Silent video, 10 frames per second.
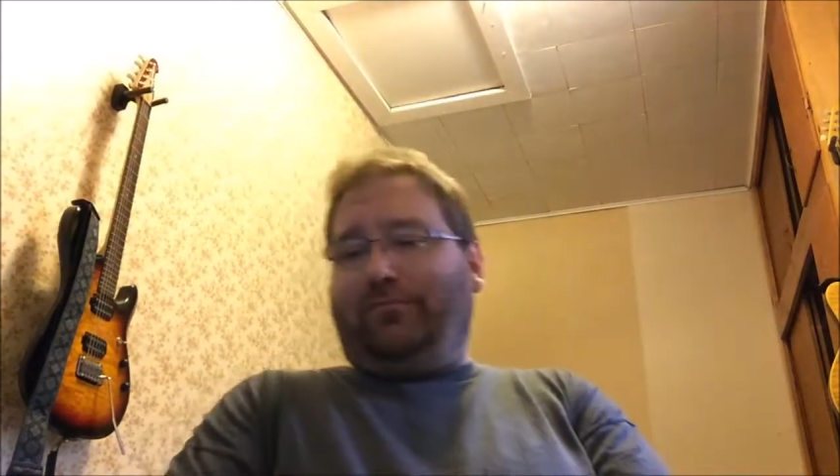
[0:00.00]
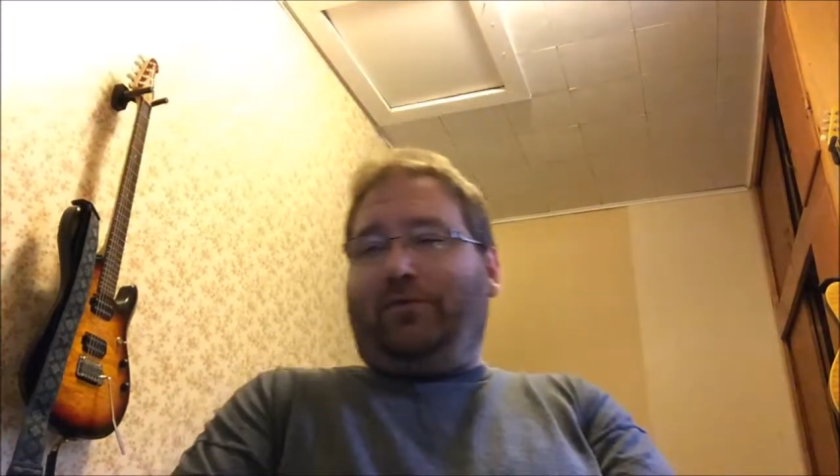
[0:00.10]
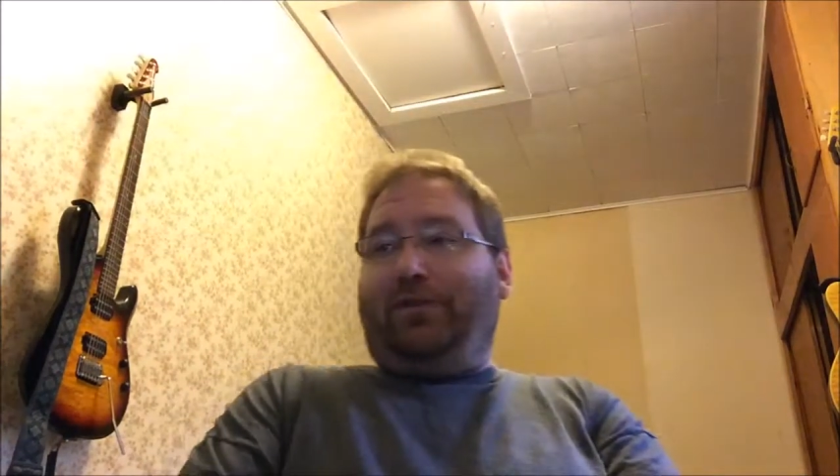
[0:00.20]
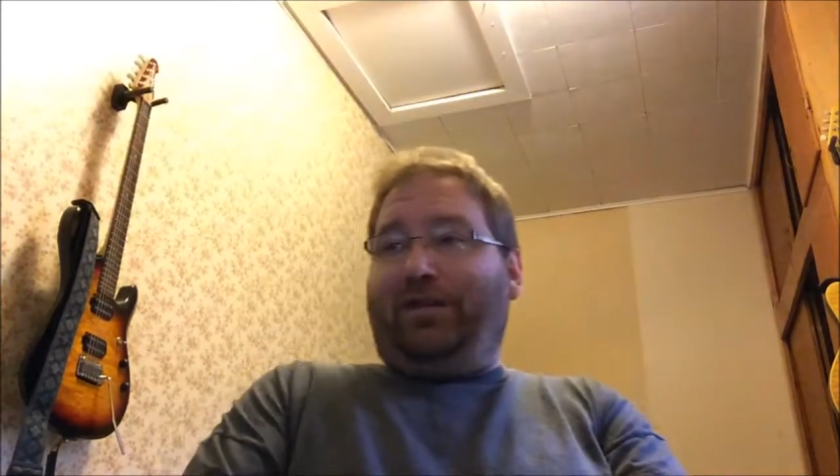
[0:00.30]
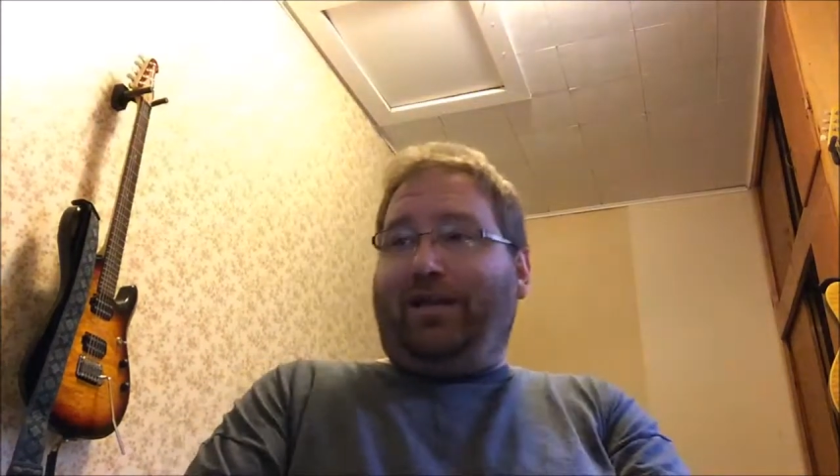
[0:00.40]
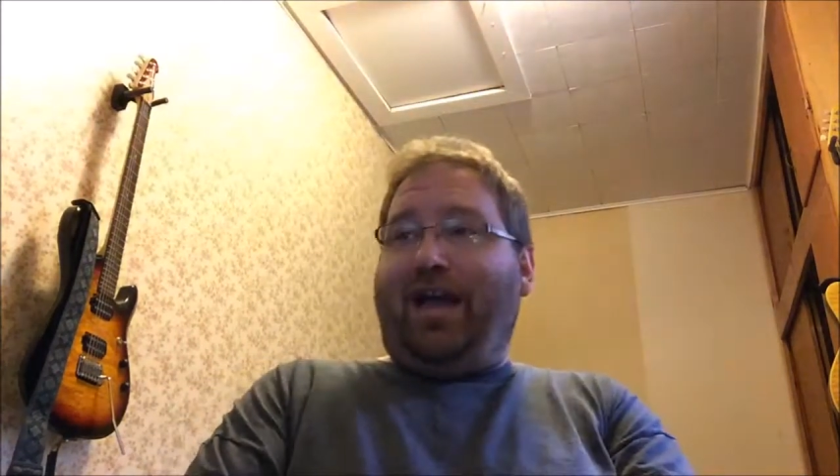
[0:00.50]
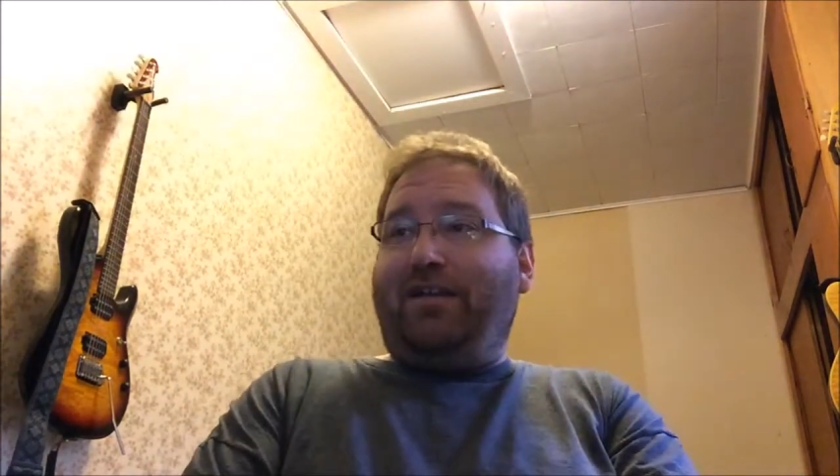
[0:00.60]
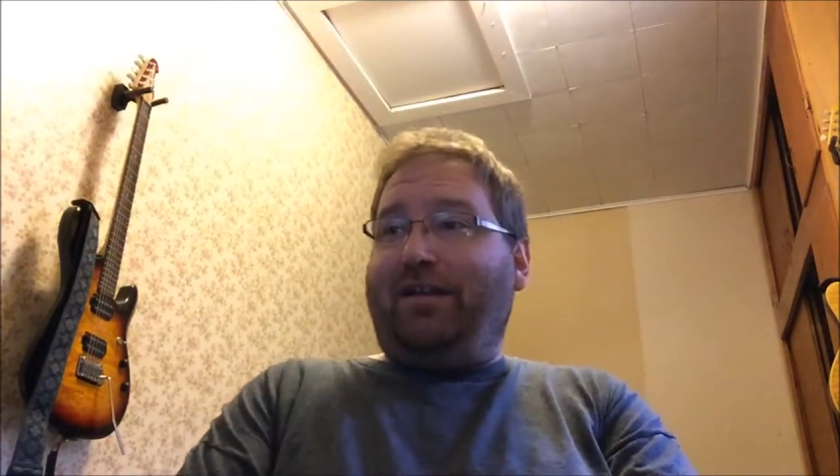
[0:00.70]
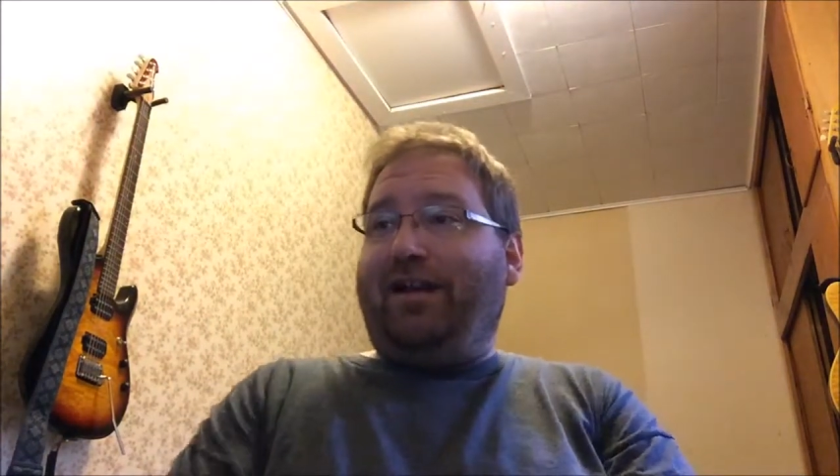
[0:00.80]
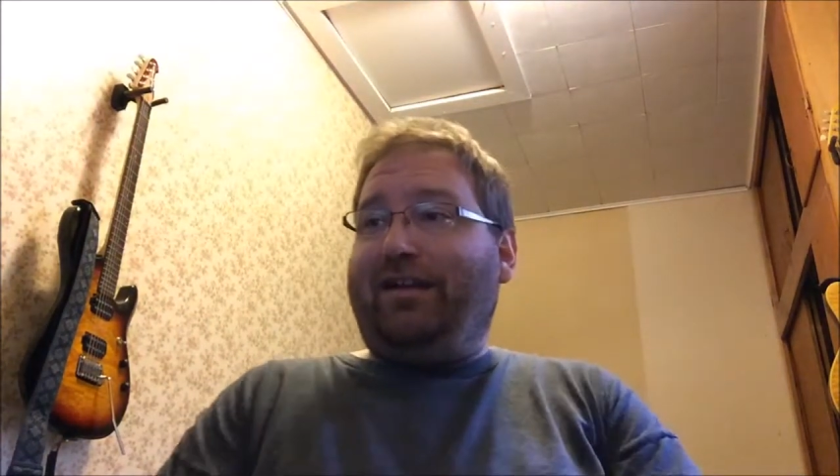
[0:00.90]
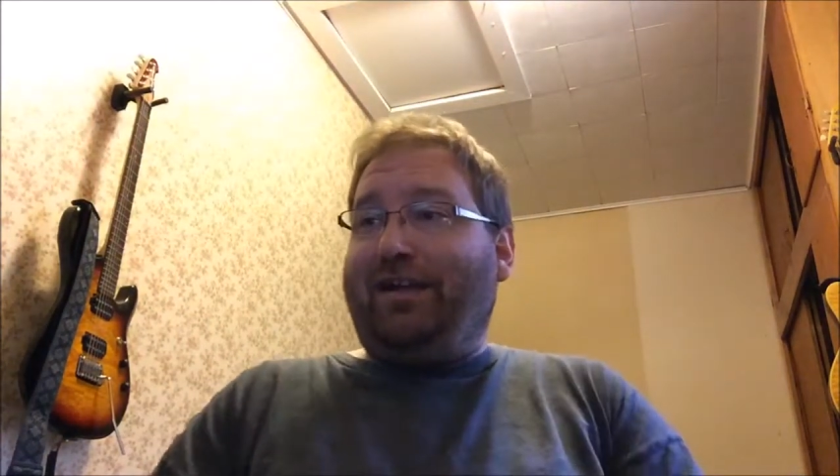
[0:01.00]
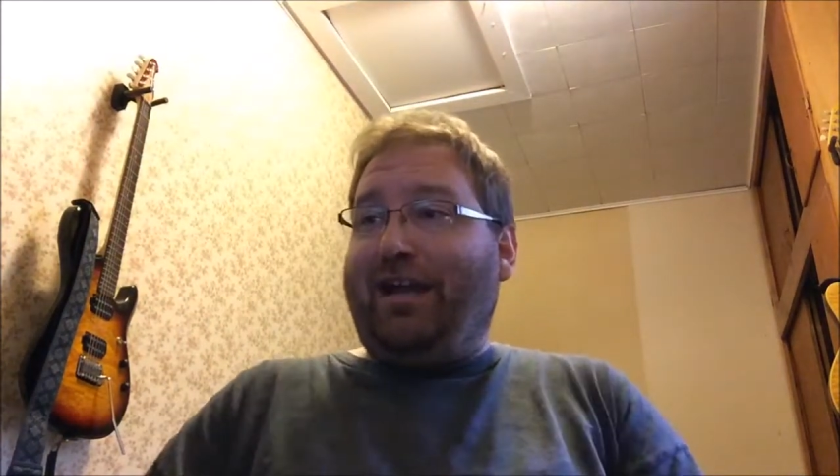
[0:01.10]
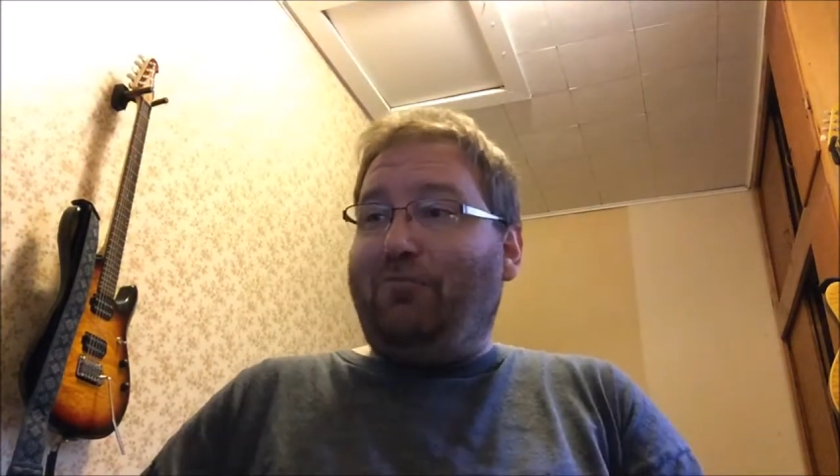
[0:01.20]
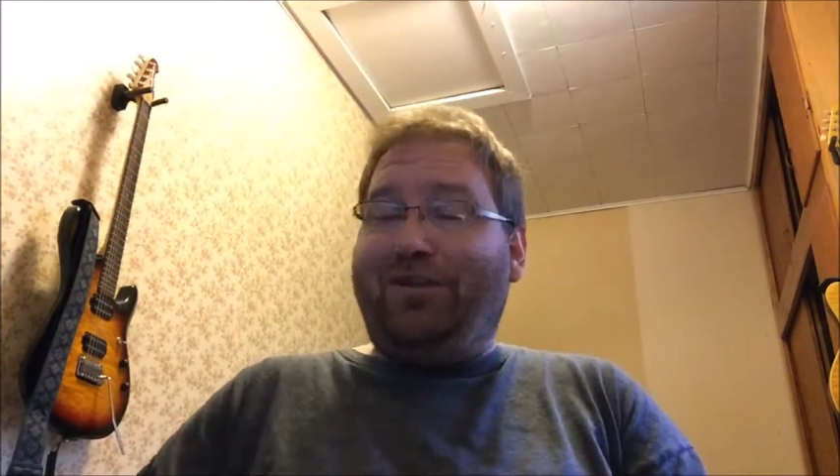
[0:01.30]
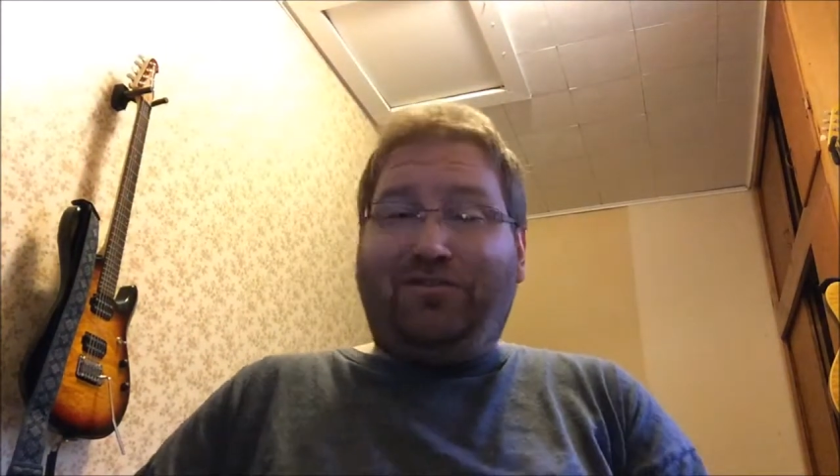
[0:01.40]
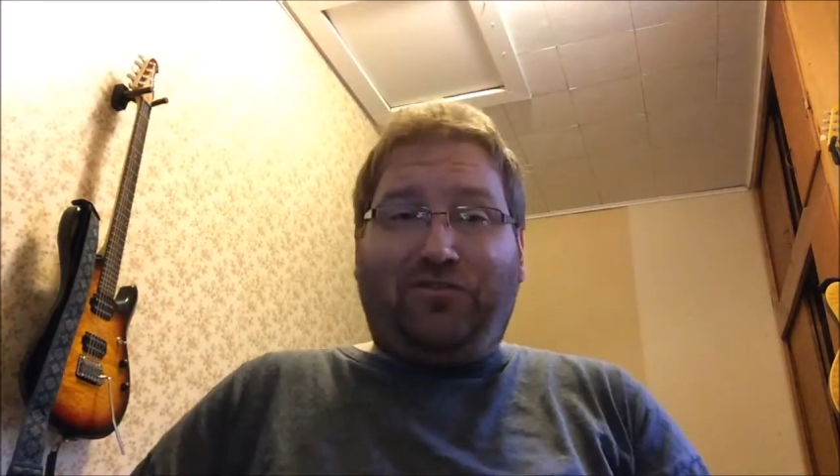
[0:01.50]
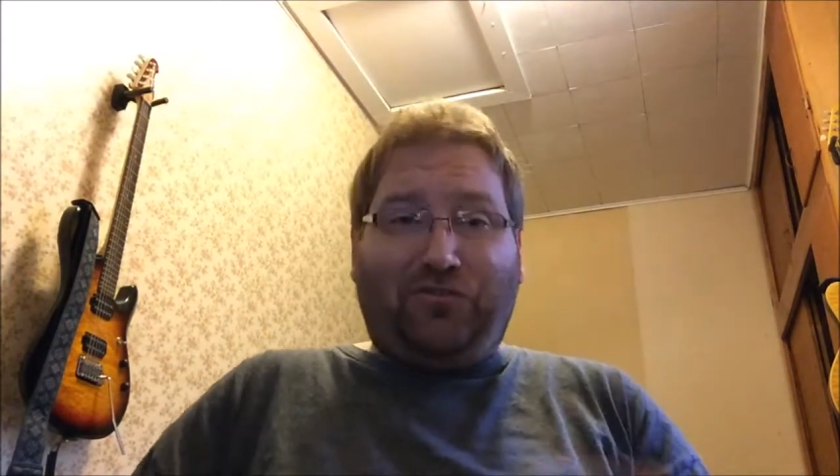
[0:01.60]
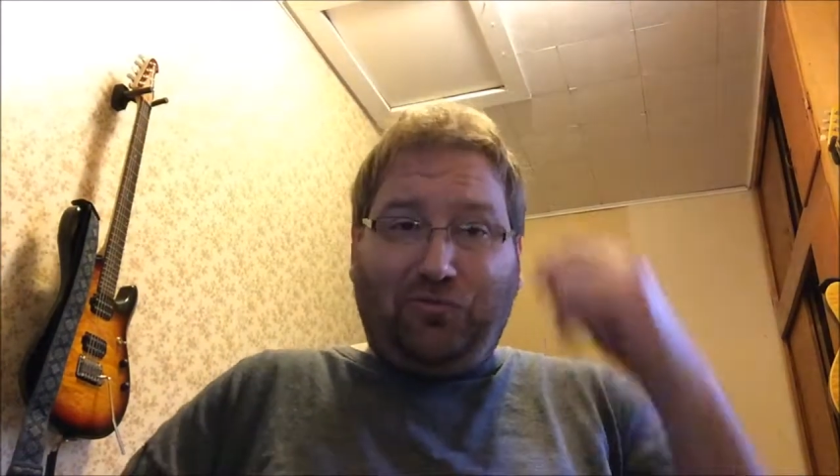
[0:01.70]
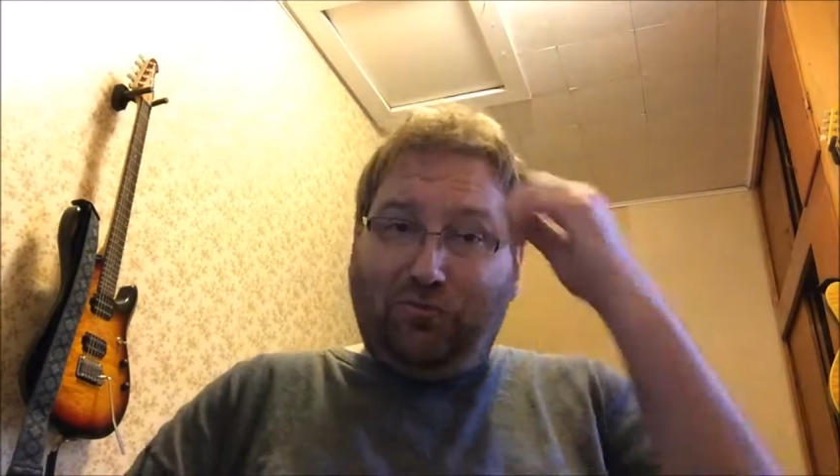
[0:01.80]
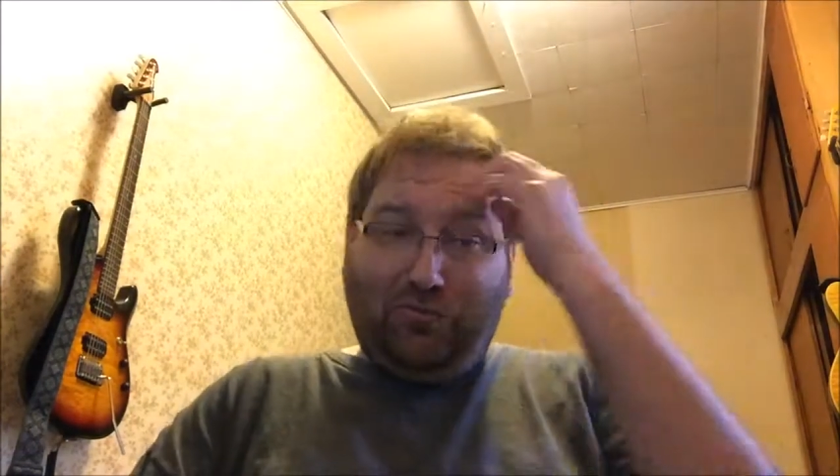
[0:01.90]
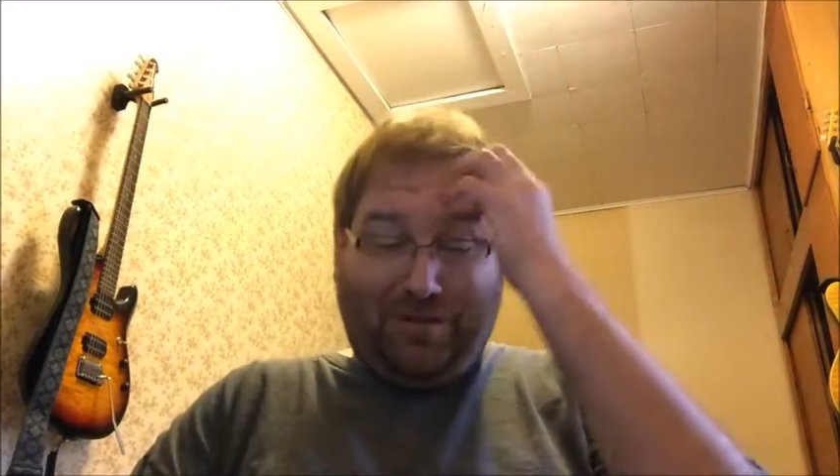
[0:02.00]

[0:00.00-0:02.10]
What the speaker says: I mean, I went to school.